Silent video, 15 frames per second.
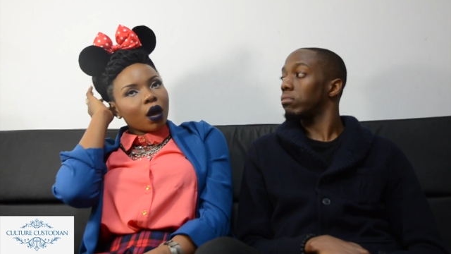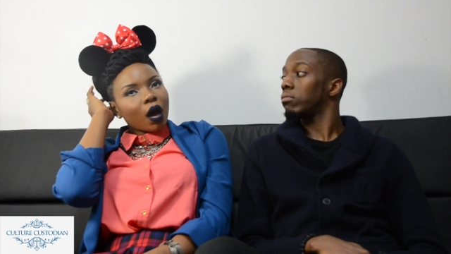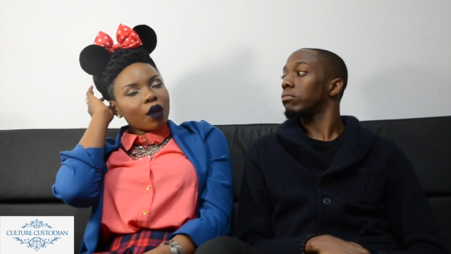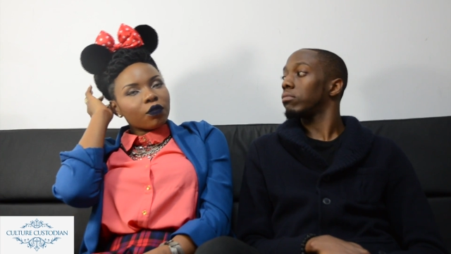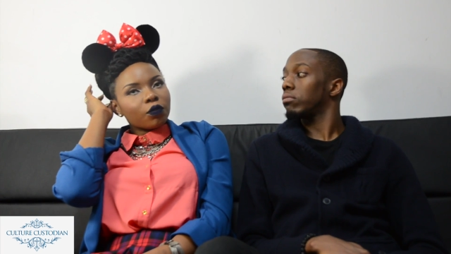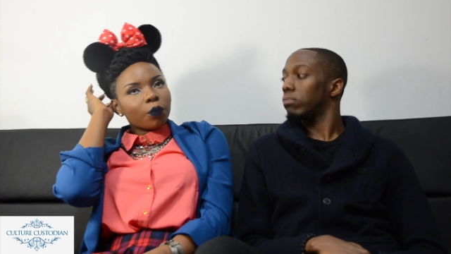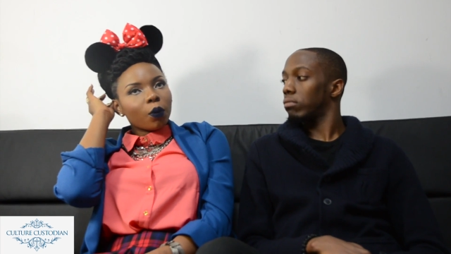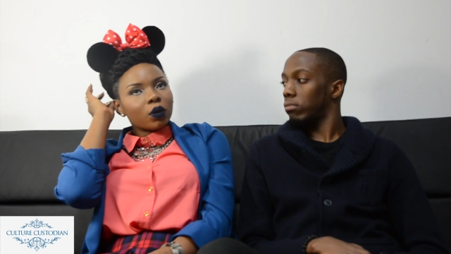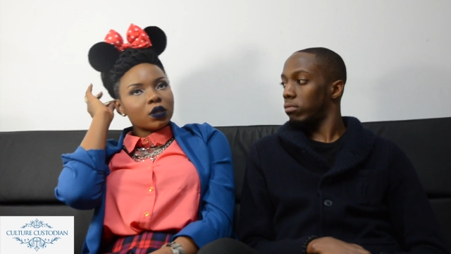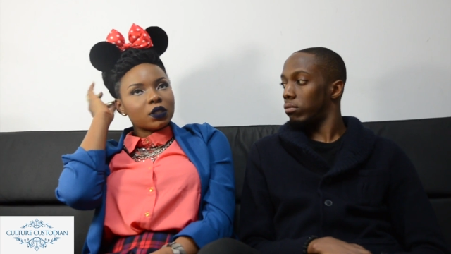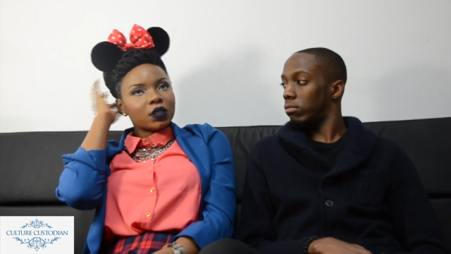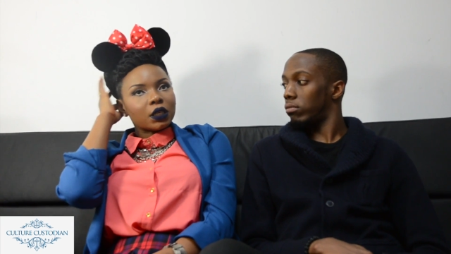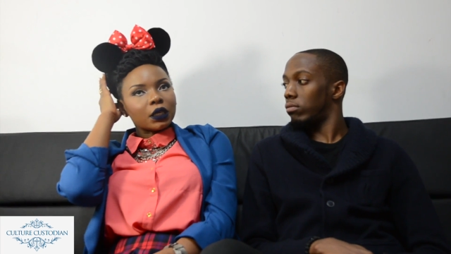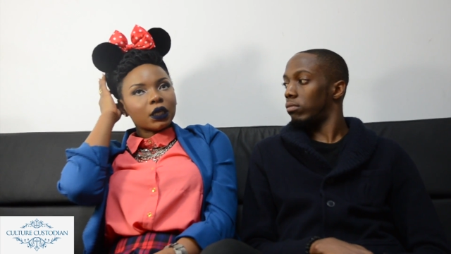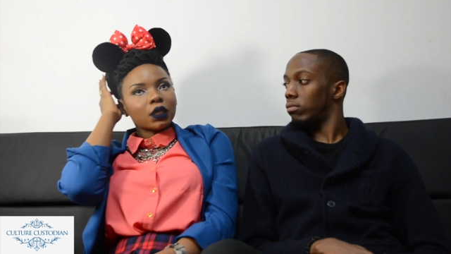
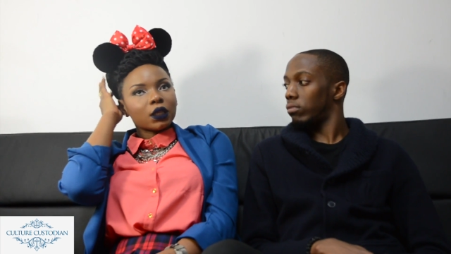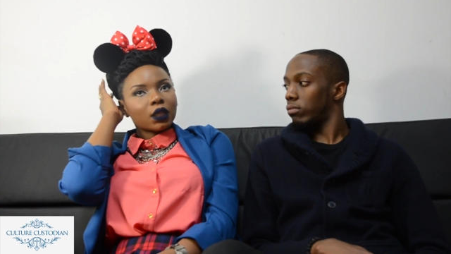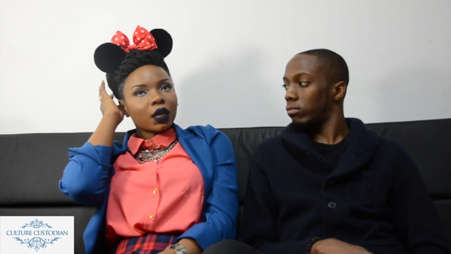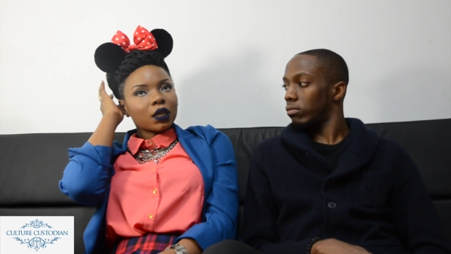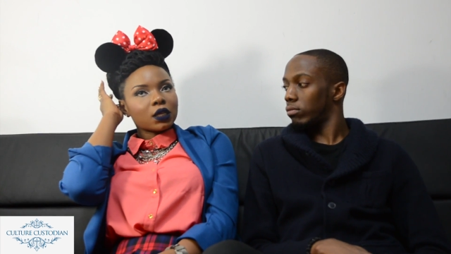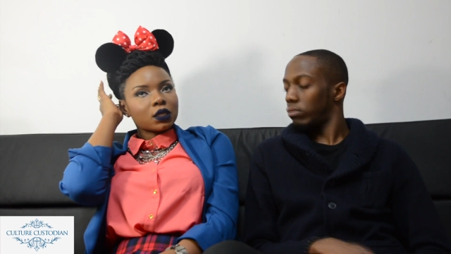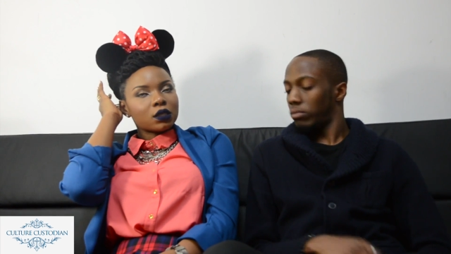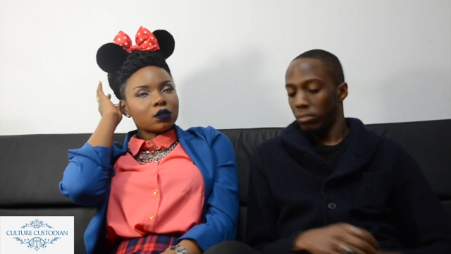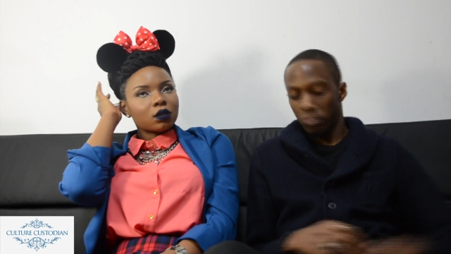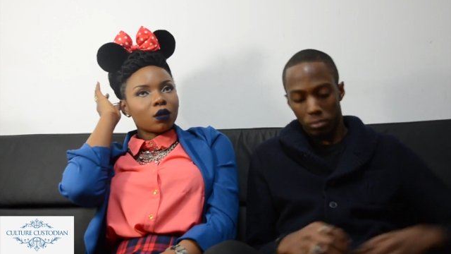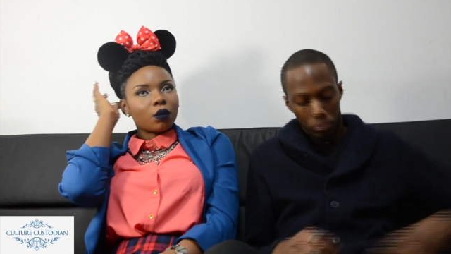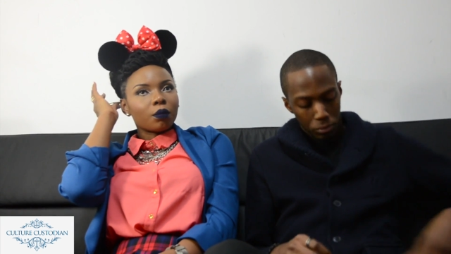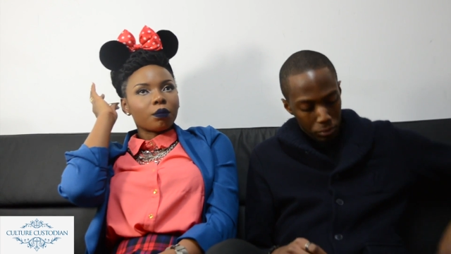Speaker 1: Afropolitan in that it's a